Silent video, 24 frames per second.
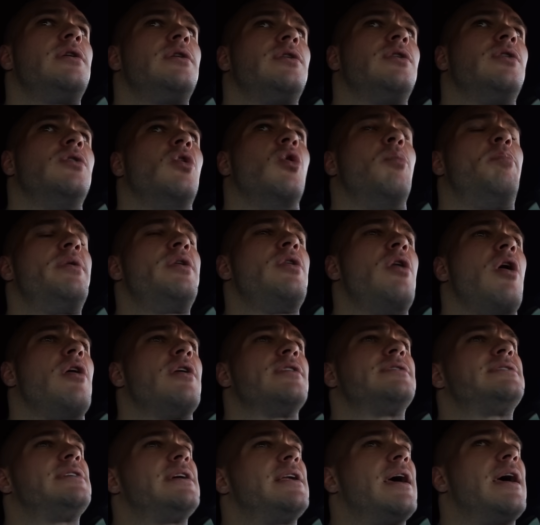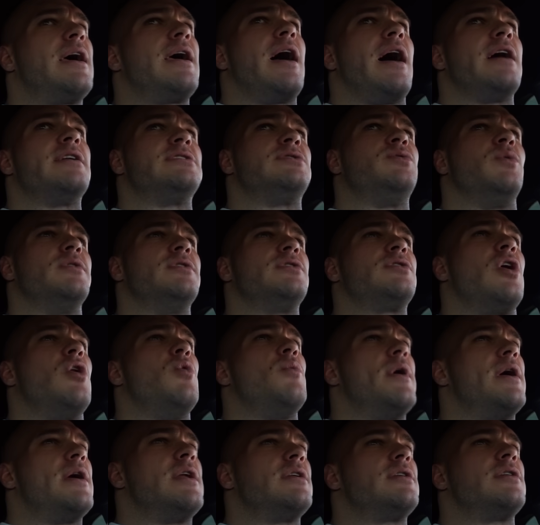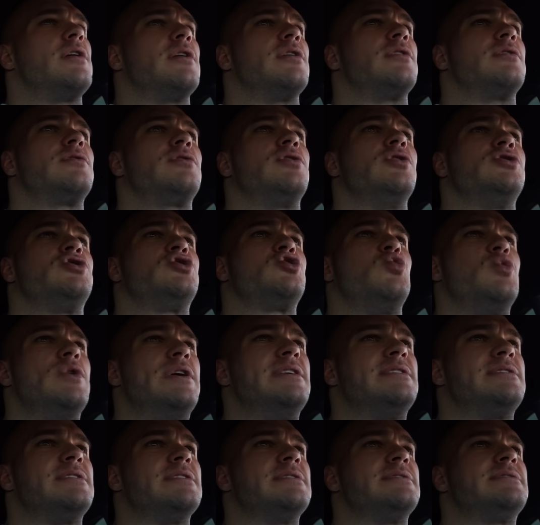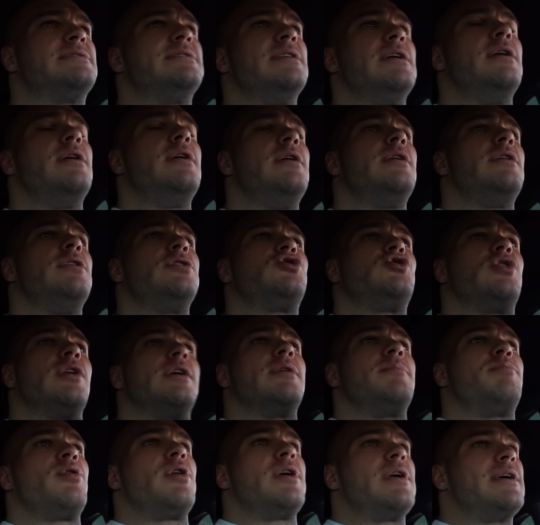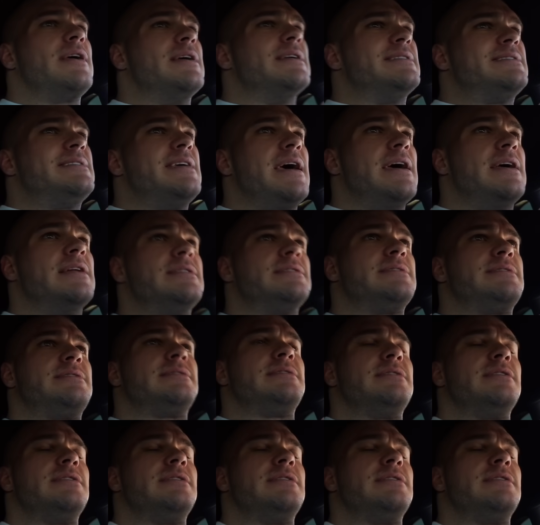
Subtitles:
you know, PRs today. I just wanted to go in, good squeezes, train pretty intense.